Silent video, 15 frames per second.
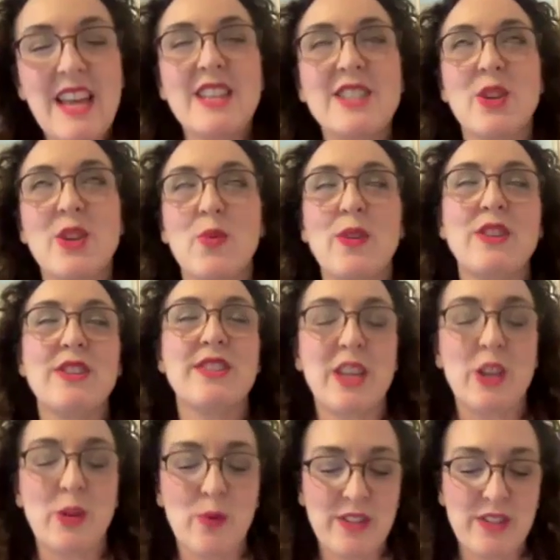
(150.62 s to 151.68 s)
So when you say
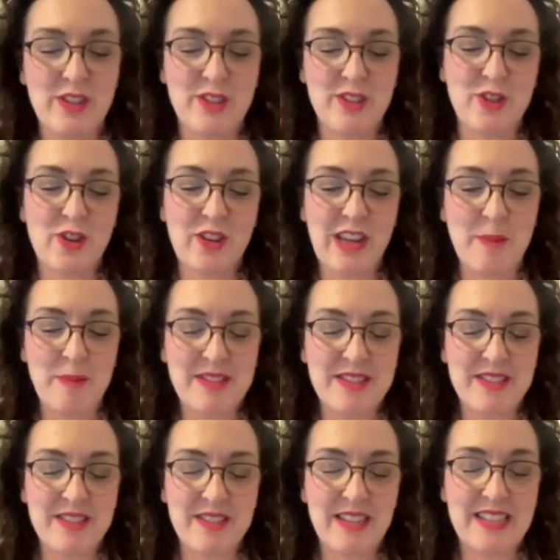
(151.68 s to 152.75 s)
you went to the song camp
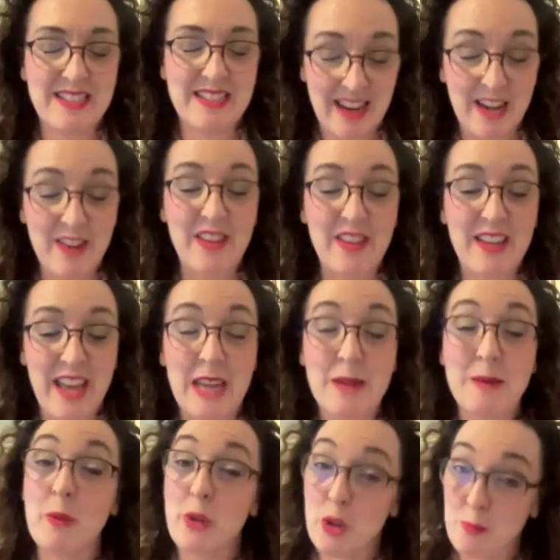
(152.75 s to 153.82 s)
instead of the
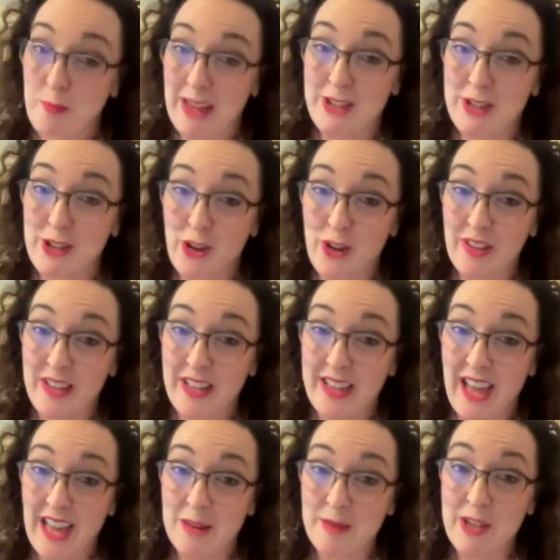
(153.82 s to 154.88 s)
academy, were you meant to go to the
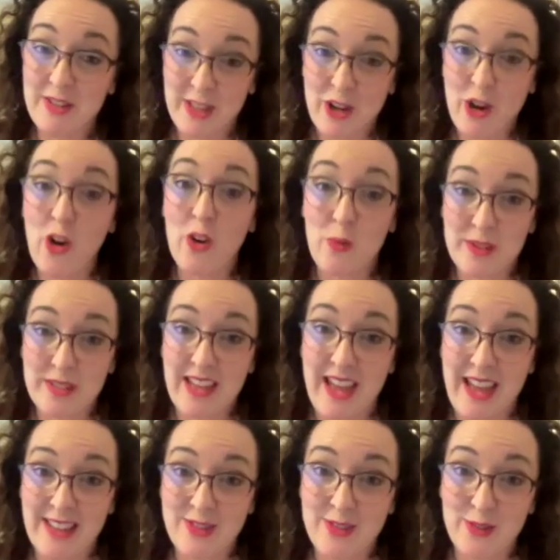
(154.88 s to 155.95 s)
academy? Because I know it was
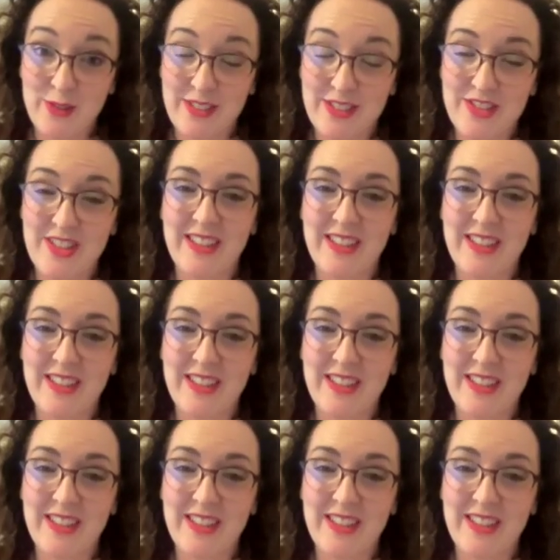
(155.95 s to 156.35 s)
cancelled this year.